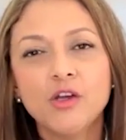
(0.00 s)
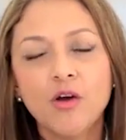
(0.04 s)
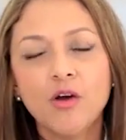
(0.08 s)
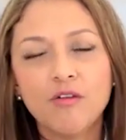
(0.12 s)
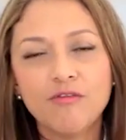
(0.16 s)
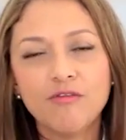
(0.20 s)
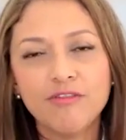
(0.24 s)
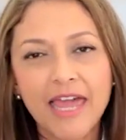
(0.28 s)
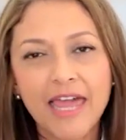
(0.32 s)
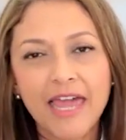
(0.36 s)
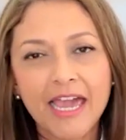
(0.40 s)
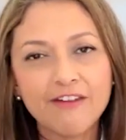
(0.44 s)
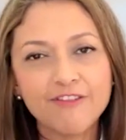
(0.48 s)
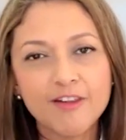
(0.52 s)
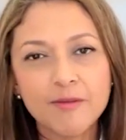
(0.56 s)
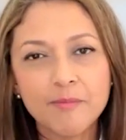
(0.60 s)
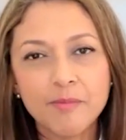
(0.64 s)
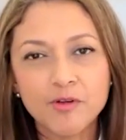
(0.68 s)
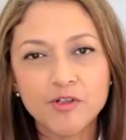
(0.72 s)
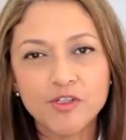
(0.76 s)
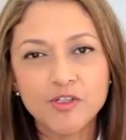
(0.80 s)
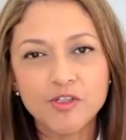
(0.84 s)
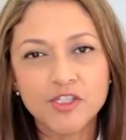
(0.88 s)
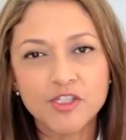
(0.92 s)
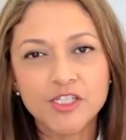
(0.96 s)
of land
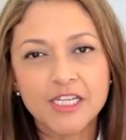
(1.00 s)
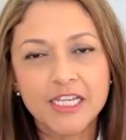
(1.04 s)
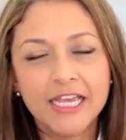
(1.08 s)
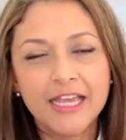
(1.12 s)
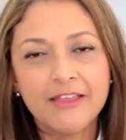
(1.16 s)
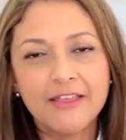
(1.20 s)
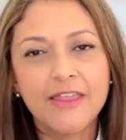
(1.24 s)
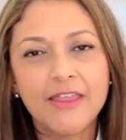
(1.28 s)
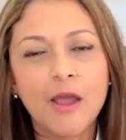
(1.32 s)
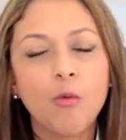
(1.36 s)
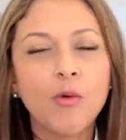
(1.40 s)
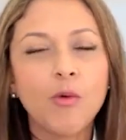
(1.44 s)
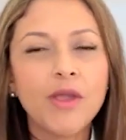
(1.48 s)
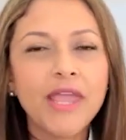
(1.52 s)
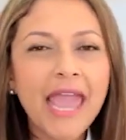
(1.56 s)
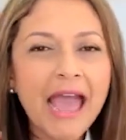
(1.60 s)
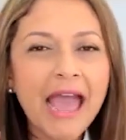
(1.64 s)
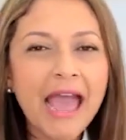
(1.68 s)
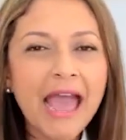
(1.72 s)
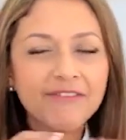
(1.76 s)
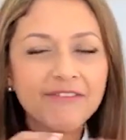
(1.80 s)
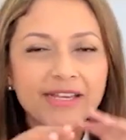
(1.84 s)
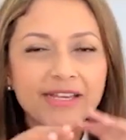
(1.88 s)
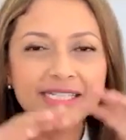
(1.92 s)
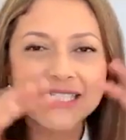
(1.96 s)
flippers that we
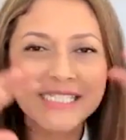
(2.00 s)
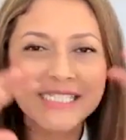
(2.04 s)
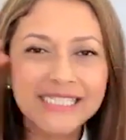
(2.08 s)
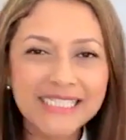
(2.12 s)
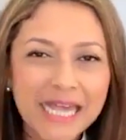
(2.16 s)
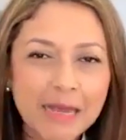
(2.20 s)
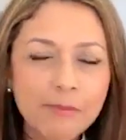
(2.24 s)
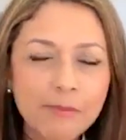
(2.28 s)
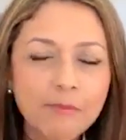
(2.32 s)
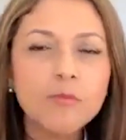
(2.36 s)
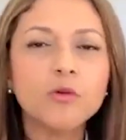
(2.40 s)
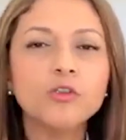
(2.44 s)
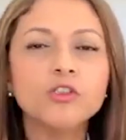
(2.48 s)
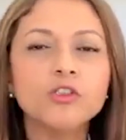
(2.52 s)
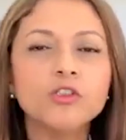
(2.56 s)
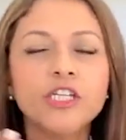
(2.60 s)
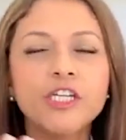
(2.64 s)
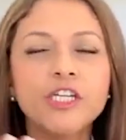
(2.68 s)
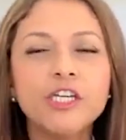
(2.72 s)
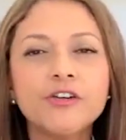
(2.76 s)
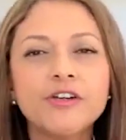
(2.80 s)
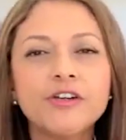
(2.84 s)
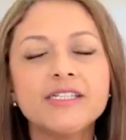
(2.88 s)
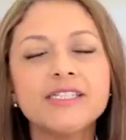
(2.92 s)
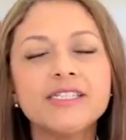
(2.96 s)
have assembled
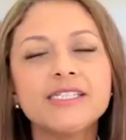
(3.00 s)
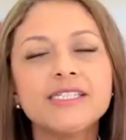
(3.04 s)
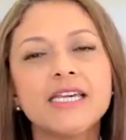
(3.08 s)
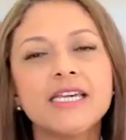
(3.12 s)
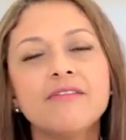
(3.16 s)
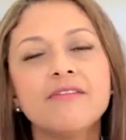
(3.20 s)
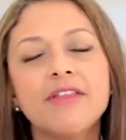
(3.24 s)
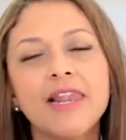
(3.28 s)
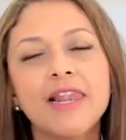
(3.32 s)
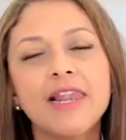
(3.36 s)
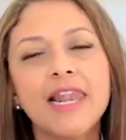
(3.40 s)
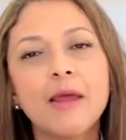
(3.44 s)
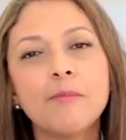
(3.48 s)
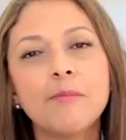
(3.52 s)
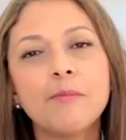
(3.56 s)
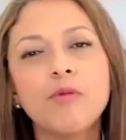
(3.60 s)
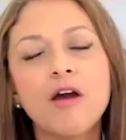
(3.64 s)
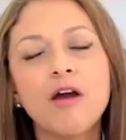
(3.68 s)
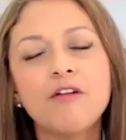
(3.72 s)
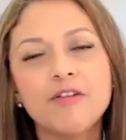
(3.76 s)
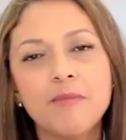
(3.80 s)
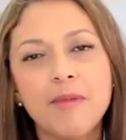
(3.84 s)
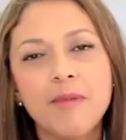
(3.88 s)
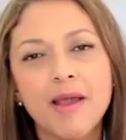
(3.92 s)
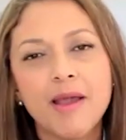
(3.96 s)
here inside of the Land
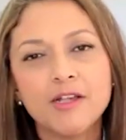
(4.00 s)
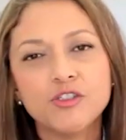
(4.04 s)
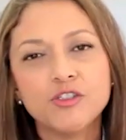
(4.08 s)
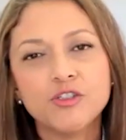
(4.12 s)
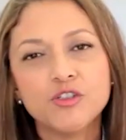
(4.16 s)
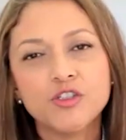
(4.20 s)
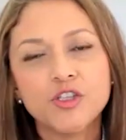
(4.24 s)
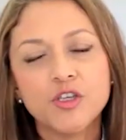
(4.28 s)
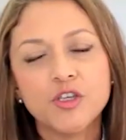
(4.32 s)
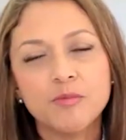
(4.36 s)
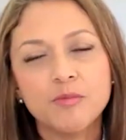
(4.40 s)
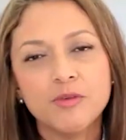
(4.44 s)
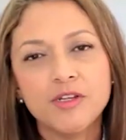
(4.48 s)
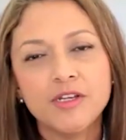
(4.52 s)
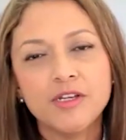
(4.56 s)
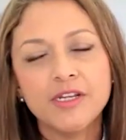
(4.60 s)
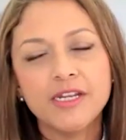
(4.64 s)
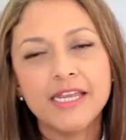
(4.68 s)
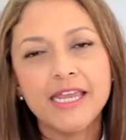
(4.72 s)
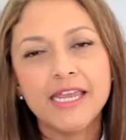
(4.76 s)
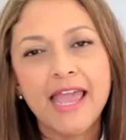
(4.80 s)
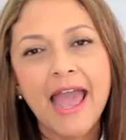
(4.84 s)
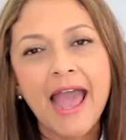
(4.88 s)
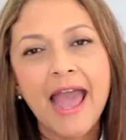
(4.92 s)
Profit Masters community